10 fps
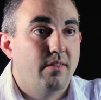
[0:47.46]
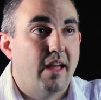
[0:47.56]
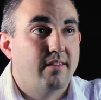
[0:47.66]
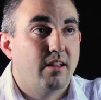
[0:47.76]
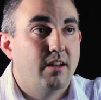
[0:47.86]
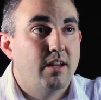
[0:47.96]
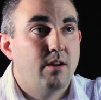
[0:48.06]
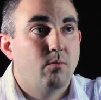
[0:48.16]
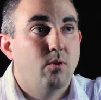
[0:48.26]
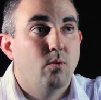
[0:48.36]
That's going to
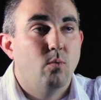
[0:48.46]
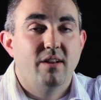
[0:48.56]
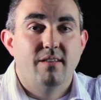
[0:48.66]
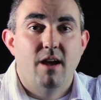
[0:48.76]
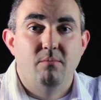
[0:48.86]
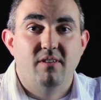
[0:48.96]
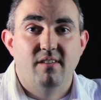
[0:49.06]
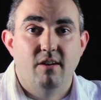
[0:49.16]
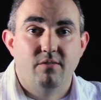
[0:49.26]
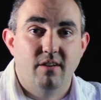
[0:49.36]
equal what times
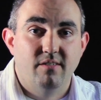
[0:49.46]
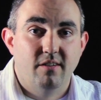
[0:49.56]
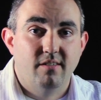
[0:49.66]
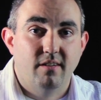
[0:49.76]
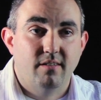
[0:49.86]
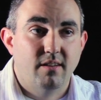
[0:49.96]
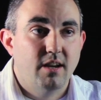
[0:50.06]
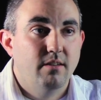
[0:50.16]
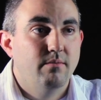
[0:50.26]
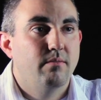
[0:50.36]
itself gives us
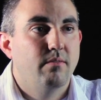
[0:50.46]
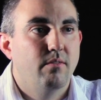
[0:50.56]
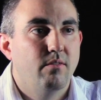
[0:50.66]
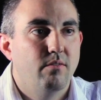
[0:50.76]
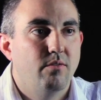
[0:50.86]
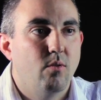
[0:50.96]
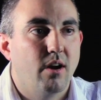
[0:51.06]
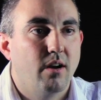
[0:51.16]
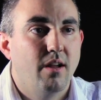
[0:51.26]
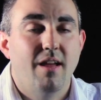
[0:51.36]
16?
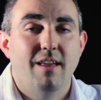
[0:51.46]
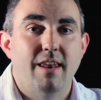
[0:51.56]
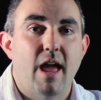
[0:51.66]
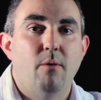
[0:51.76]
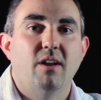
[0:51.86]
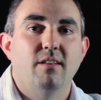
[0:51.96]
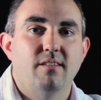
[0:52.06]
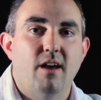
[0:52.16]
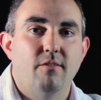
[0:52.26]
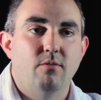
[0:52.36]
4. Now we can
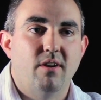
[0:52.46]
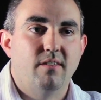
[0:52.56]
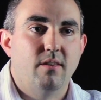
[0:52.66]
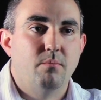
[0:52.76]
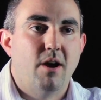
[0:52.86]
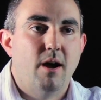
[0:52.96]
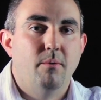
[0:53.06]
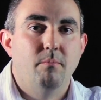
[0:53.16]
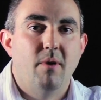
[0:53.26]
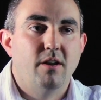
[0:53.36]
solve the rest of the
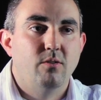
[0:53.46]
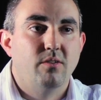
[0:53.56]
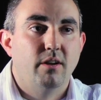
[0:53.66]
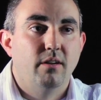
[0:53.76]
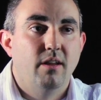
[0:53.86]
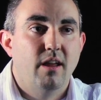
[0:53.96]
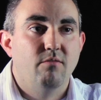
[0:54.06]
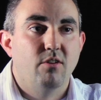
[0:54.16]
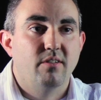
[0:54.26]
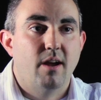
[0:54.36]
problem by using
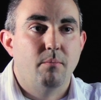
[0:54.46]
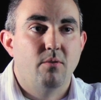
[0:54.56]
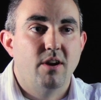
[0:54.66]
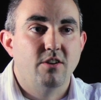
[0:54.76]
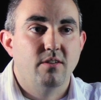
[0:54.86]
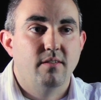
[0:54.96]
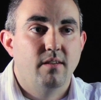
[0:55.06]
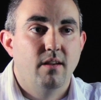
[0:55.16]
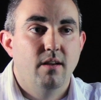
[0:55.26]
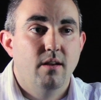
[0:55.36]
inverse operations.